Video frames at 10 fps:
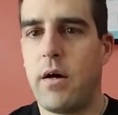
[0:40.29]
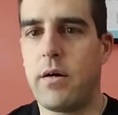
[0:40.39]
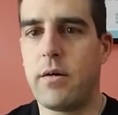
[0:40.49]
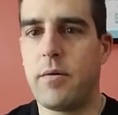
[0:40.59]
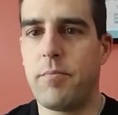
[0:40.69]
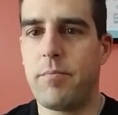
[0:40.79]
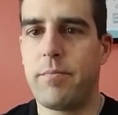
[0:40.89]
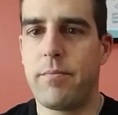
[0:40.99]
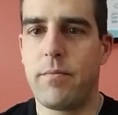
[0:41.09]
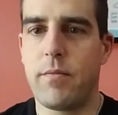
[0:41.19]

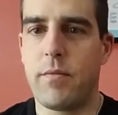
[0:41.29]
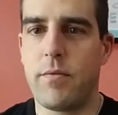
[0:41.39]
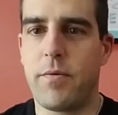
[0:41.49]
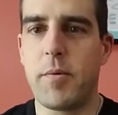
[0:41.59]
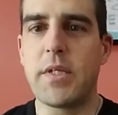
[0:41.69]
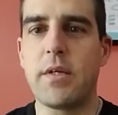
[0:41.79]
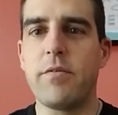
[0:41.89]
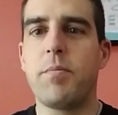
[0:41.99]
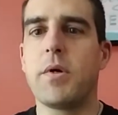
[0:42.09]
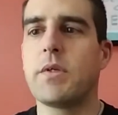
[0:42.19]
For
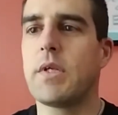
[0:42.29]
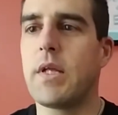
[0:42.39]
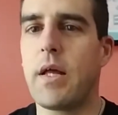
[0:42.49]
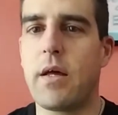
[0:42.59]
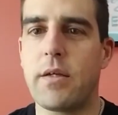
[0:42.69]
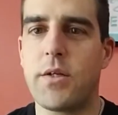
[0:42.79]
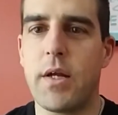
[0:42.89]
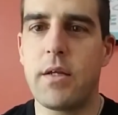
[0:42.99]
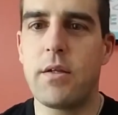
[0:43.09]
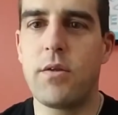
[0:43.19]
myself personally, I
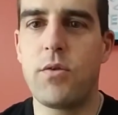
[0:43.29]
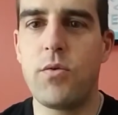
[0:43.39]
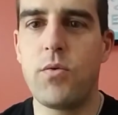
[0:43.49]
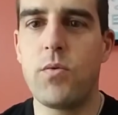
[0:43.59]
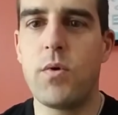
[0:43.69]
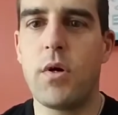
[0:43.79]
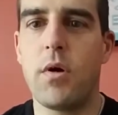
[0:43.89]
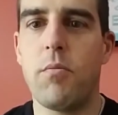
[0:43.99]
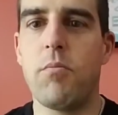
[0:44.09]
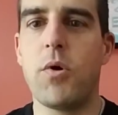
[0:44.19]
try and do
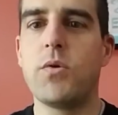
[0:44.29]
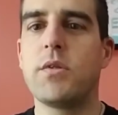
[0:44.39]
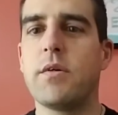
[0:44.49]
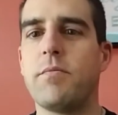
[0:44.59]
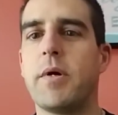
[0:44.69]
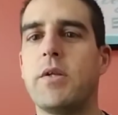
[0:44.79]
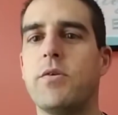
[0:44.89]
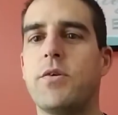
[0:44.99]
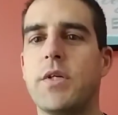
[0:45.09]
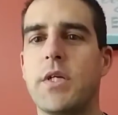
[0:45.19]
most of my
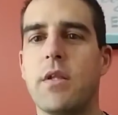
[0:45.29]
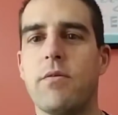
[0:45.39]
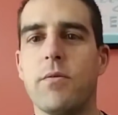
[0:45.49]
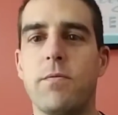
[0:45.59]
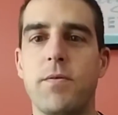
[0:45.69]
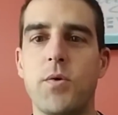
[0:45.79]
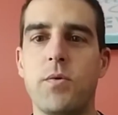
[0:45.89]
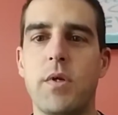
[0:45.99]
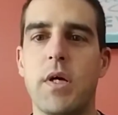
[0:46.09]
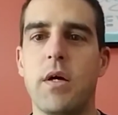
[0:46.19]
nutrition through
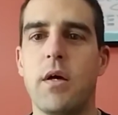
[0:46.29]
food.